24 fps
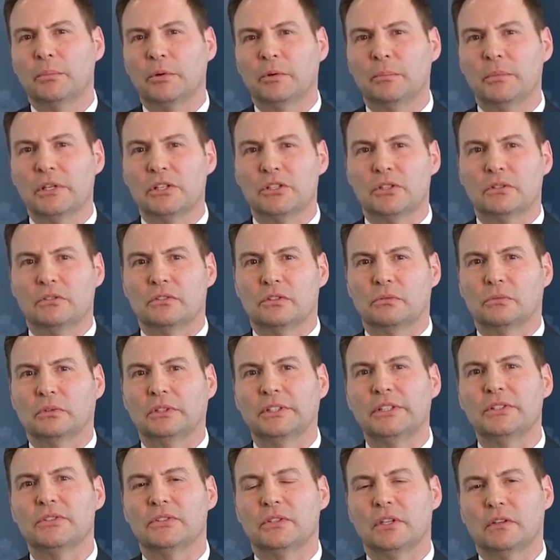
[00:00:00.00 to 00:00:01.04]
permission to
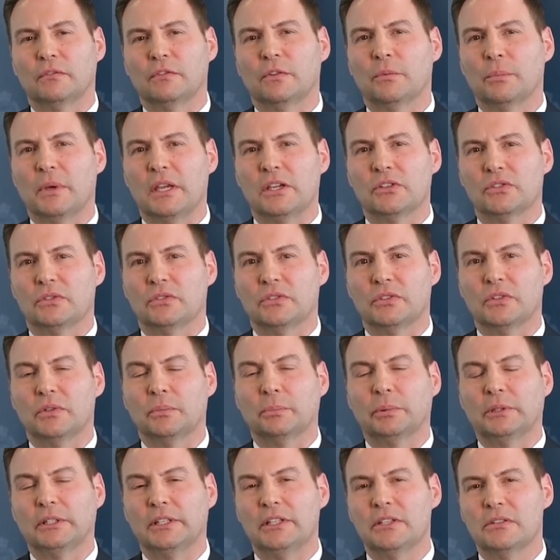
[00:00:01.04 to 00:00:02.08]
release the information to the
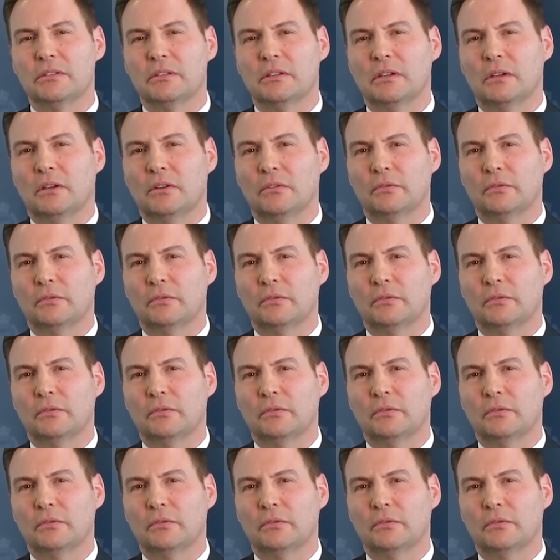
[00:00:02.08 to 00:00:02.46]
police